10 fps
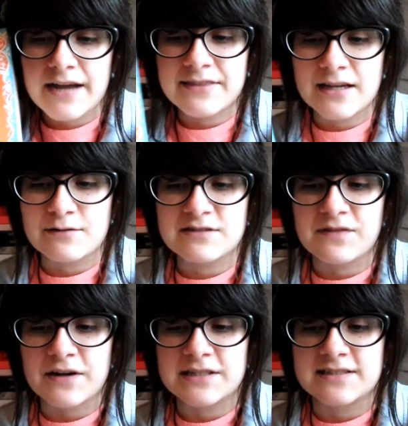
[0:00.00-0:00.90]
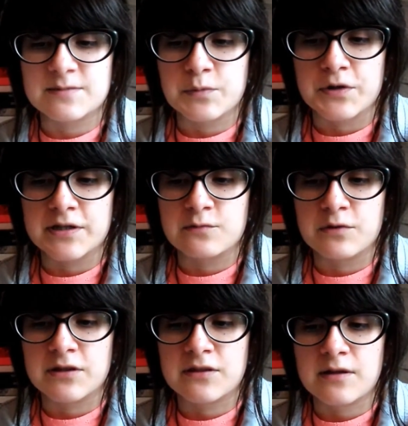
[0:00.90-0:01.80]
I think I was very
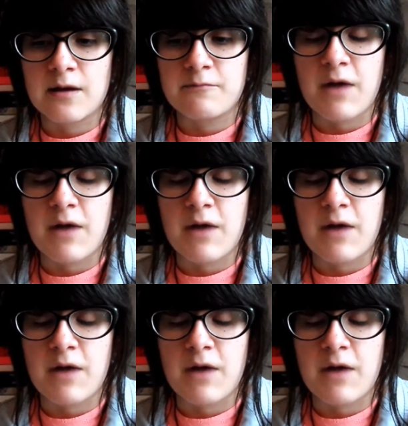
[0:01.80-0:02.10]
disappointed with,